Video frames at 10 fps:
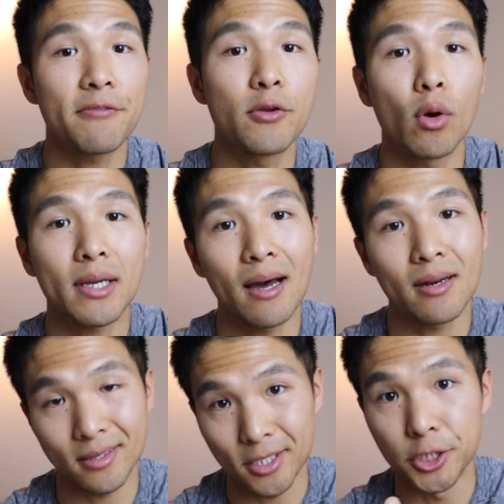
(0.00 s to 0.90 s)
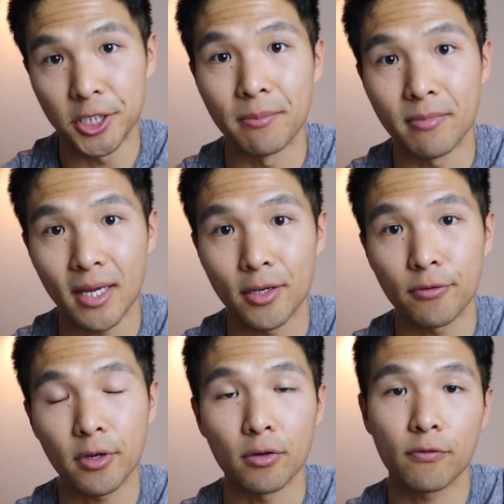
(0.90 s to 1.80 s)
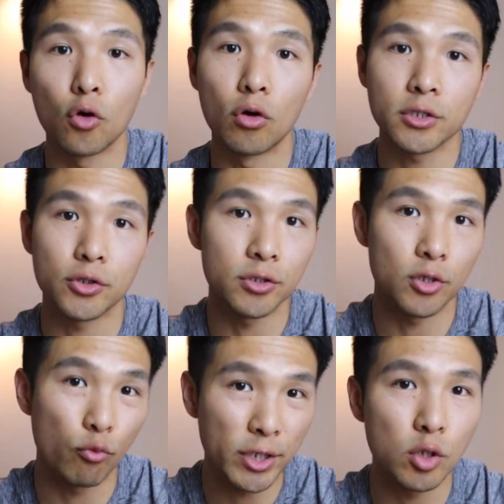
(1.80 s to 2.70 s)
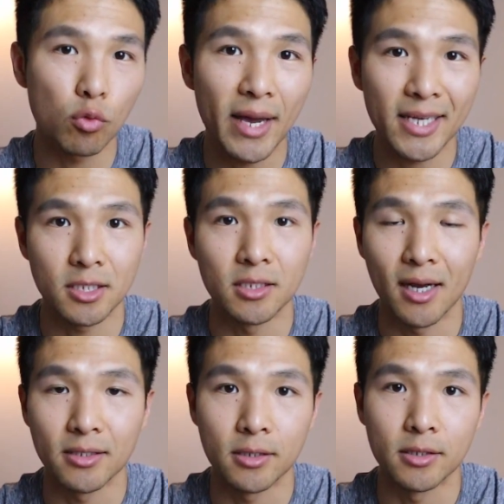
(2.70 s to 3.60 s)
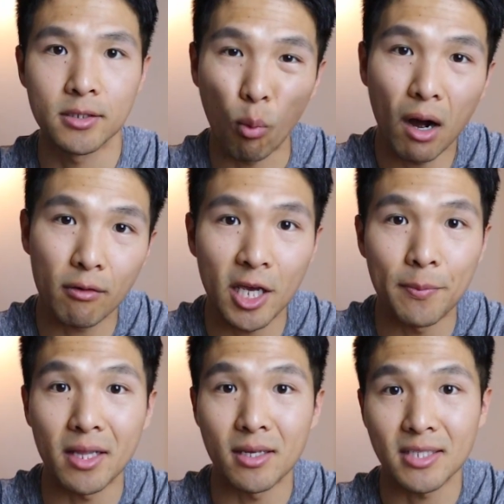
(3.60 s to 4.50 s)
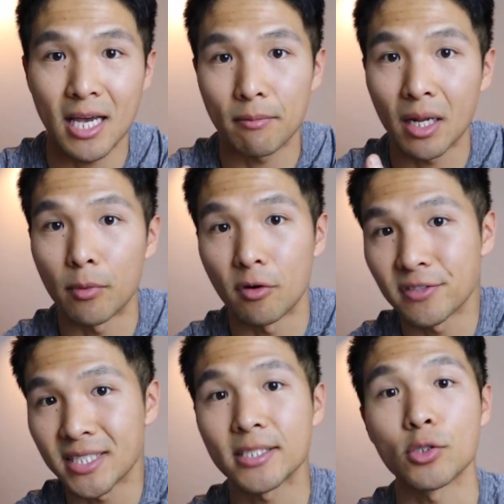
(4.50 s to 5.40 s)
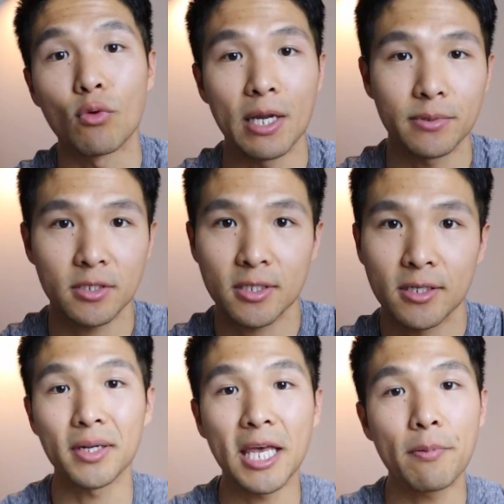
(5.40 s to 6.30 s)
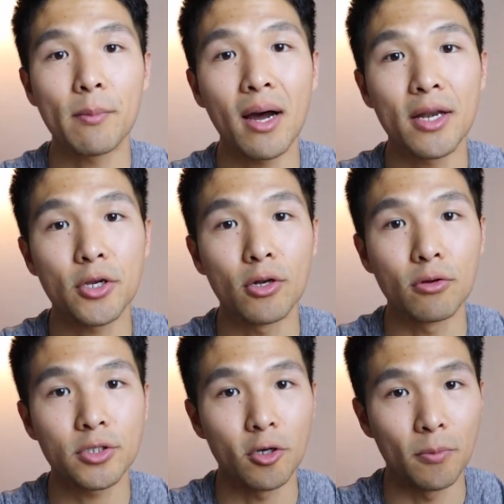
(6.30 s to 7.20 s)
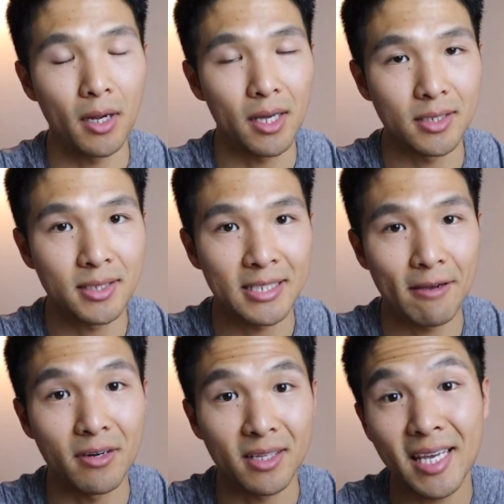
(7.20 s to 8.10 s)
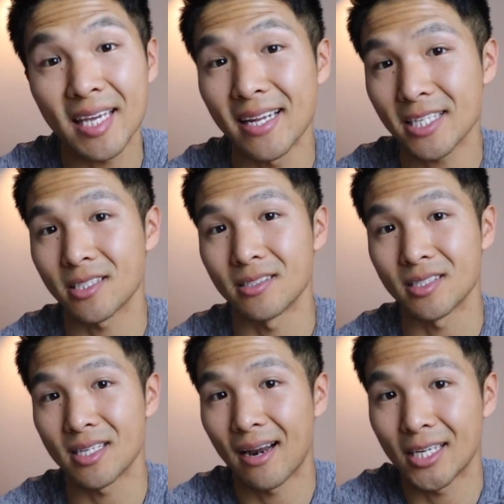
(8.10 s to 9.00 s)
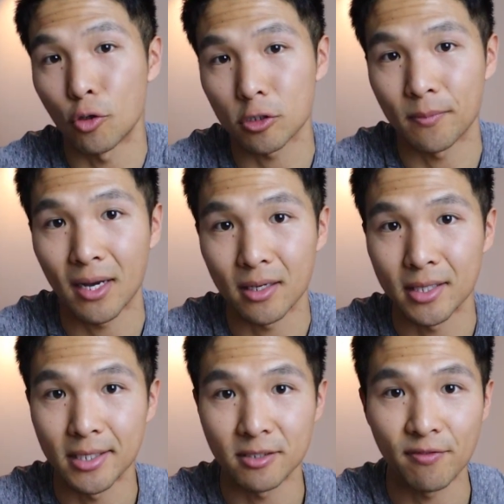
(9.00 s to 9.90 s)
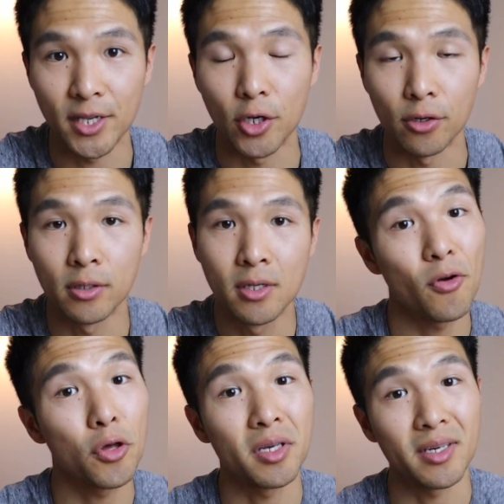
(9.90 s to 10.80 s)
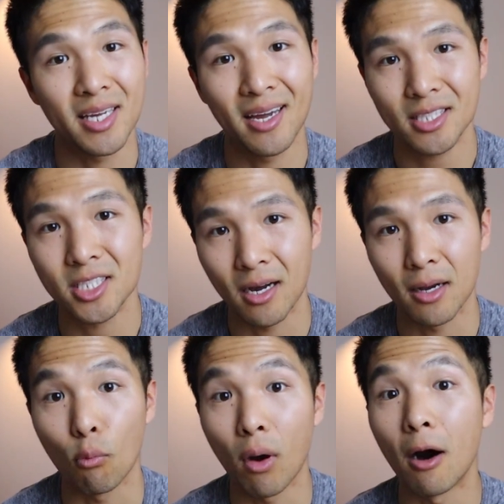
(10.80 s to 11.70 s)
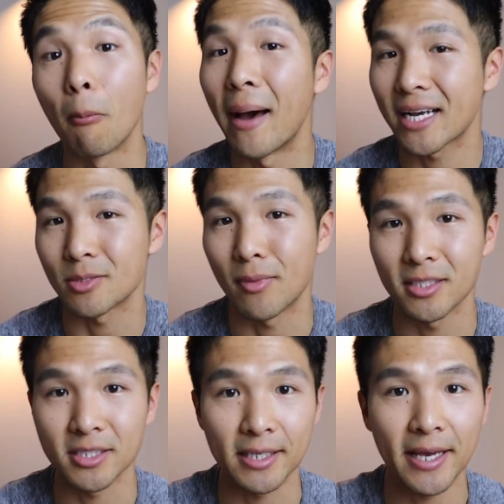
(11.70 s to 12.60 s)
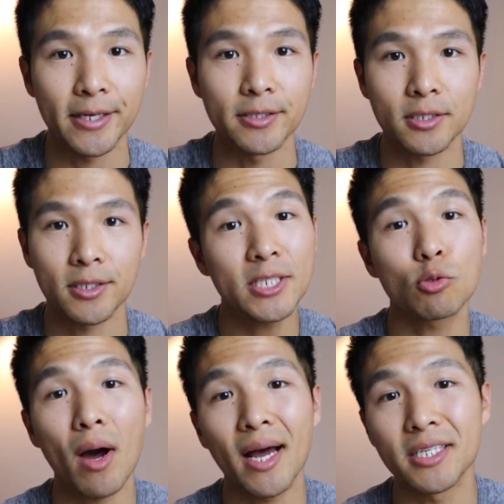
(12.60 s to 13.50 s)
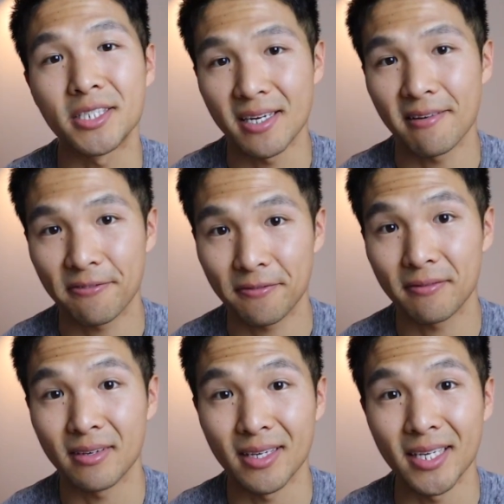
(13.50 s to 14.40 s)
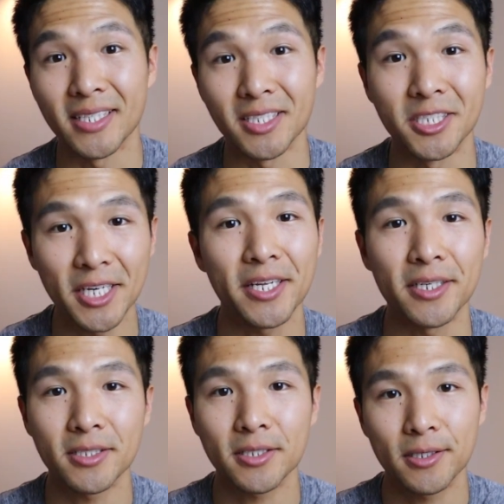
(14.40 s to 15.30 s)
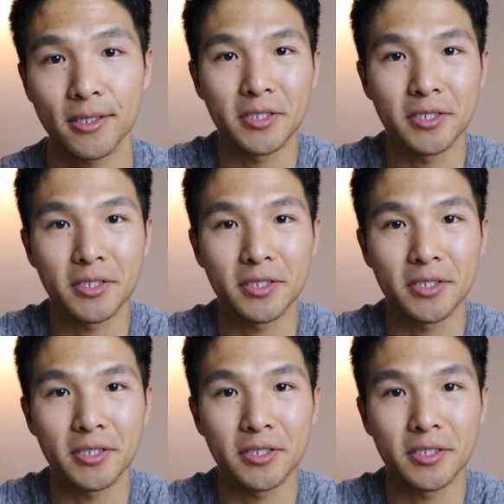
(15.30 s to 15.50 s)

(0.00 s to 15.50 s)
if you work out at the gym, then you can of course use the original exercises while keeping the same number of sets and reps. But keep in mind, you can also apply the 7 key lessons that I talked about in this video to further cut time while maximizing gains, which is why Jeff is a genius. For